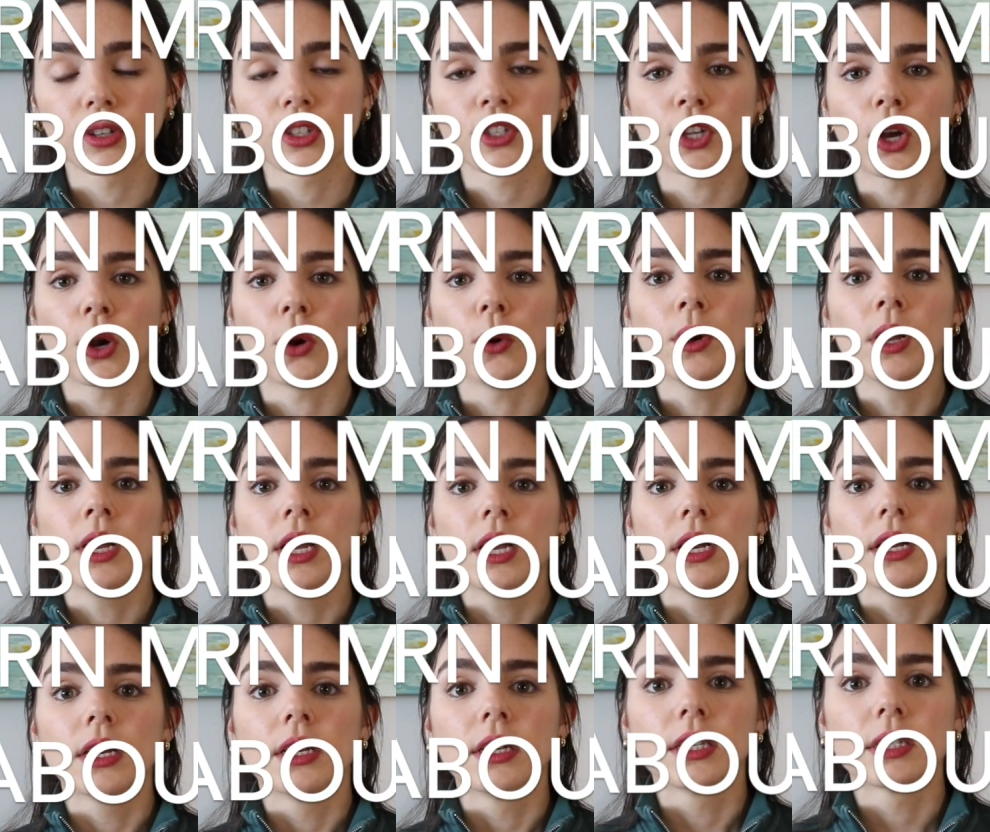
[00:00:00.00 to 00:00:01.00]
So
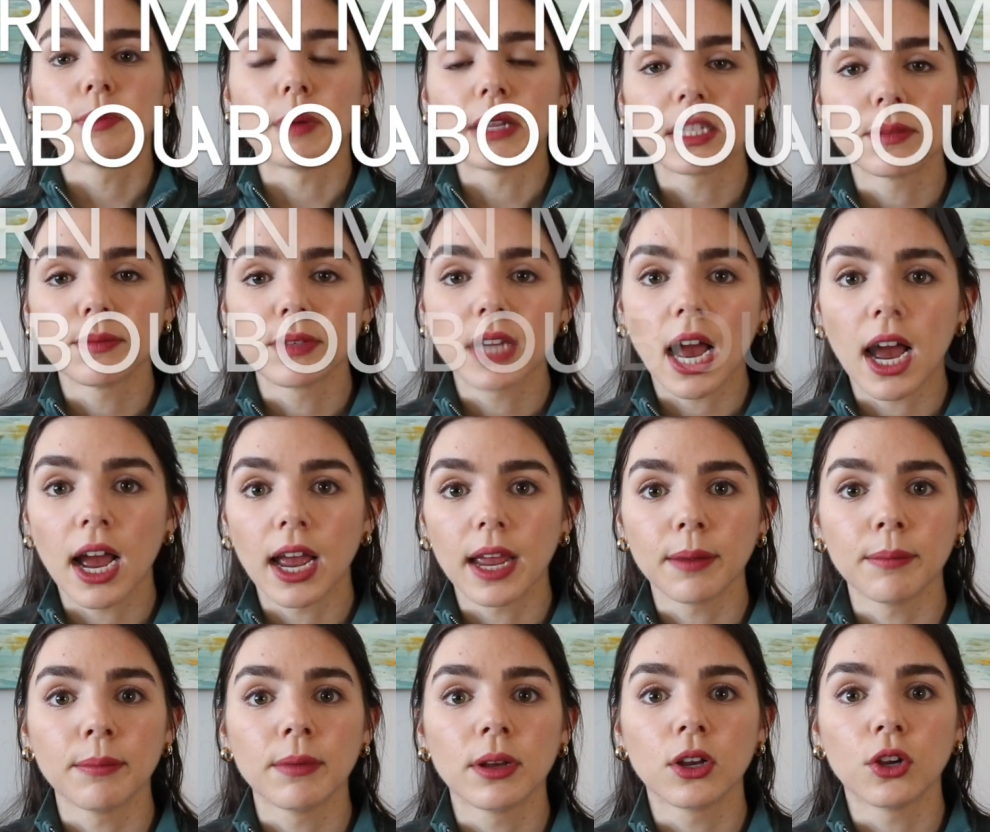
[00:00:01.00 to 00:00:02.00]
spend some
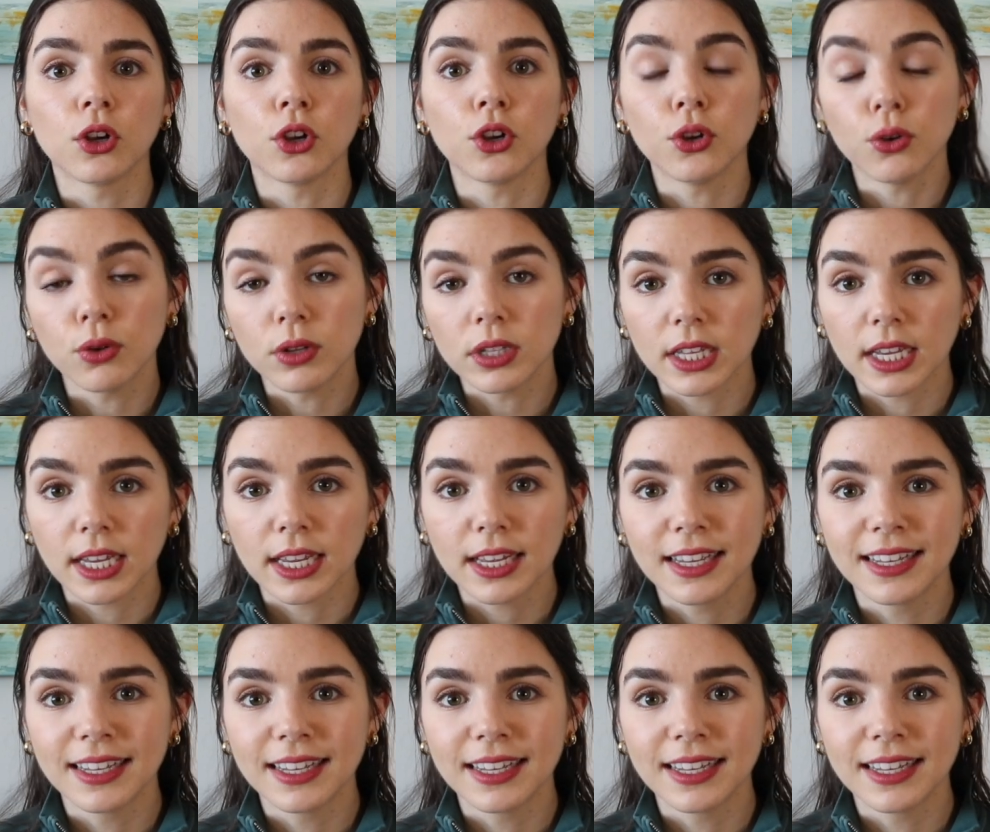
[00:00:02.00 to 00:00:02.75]
time Googling